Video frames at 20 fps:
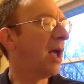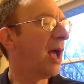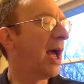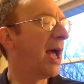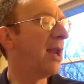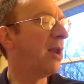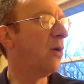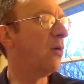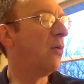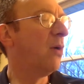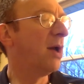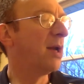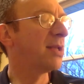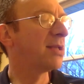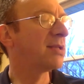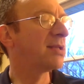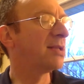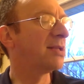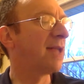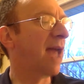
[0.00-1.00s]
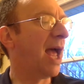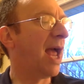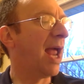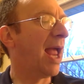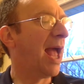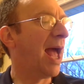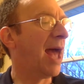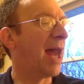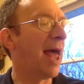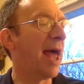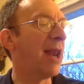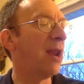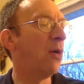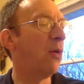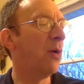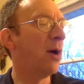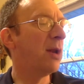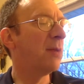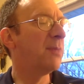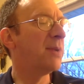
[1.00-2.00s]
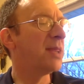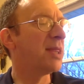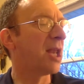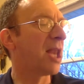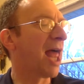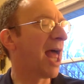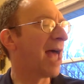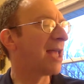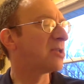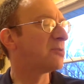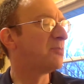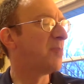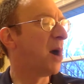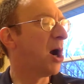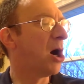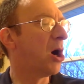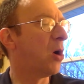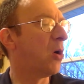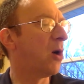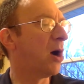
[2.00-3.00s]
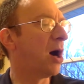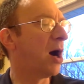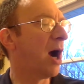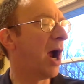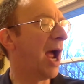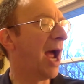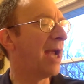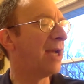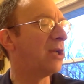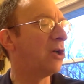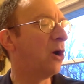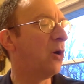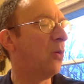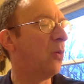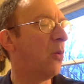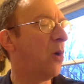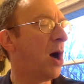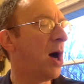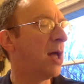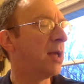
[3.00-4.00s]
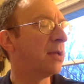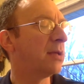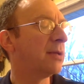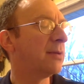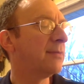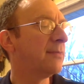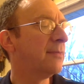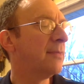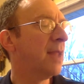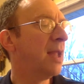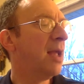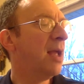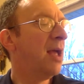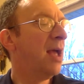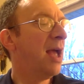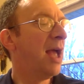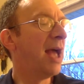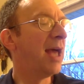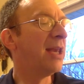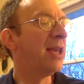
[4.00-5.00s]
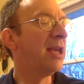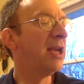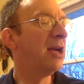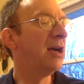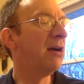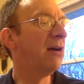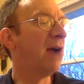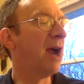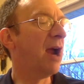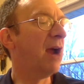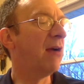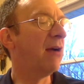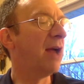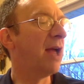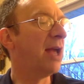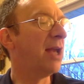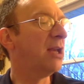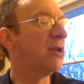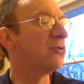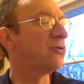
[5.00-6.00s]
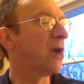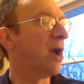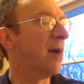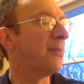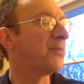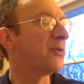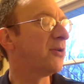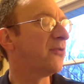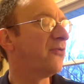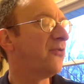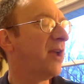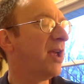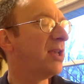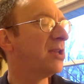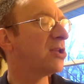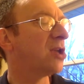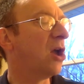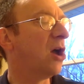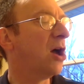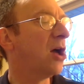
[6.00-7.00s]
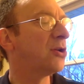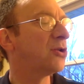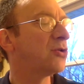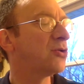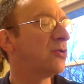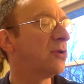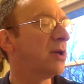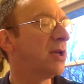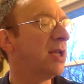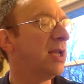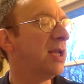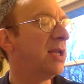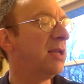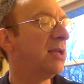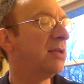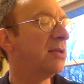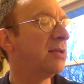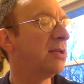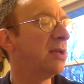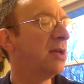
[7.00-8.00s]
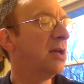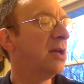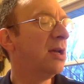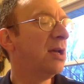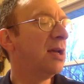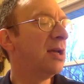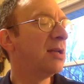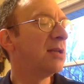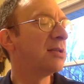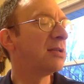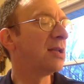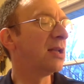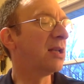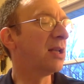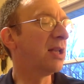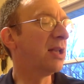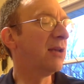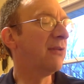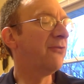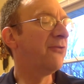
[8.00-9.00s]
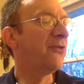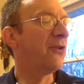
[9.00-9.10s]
I don't want us to die out. I don't want to be the last borrower. I don't want... And here Arietti dropped her face onto her knees to live